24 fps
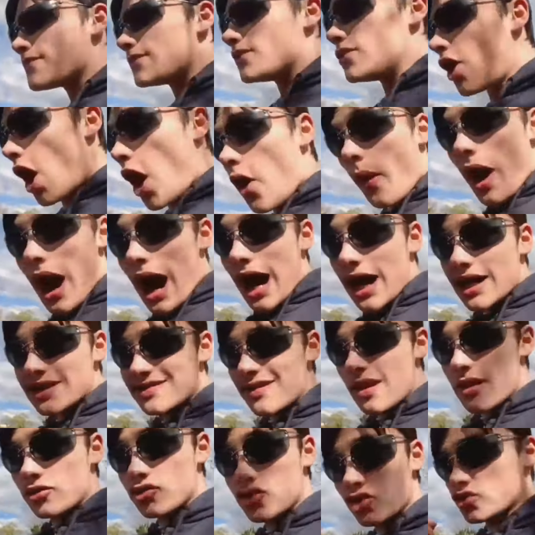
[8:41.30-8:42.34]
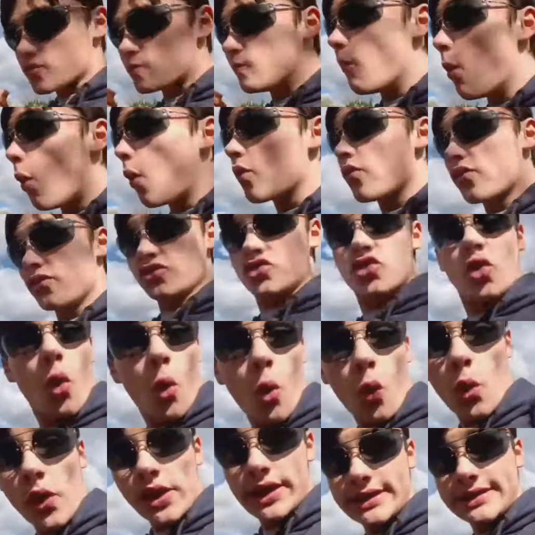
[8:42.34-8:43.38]
now has just more than
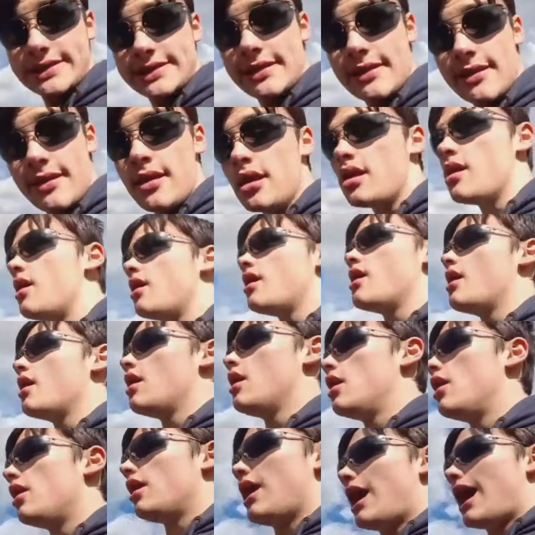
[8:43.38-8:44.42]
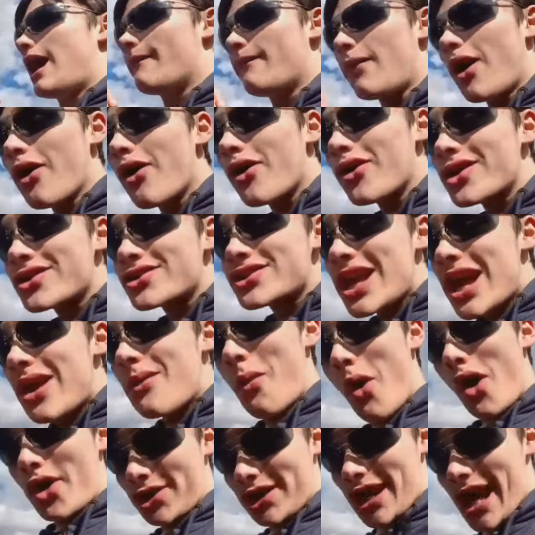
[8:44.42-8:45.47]
toys. I'm not going to say
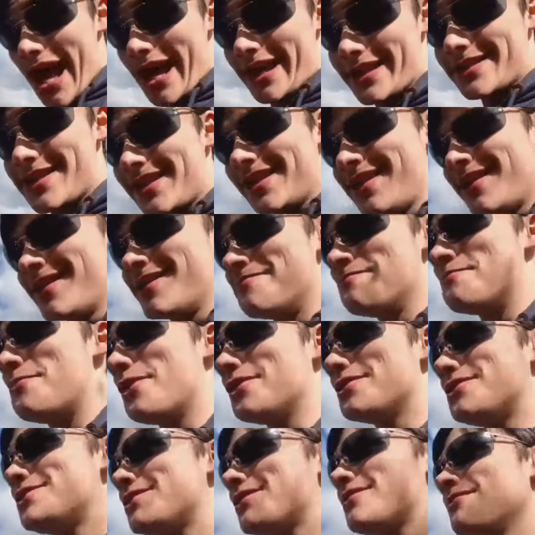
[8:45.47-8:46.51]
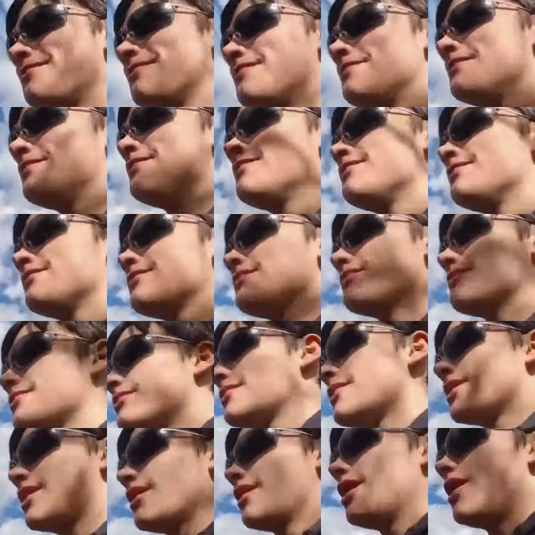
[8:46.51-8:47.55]
what yet, but
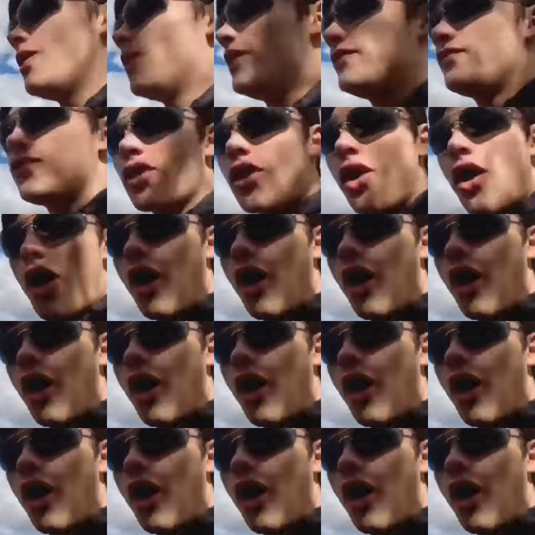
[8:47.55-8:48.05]
we took it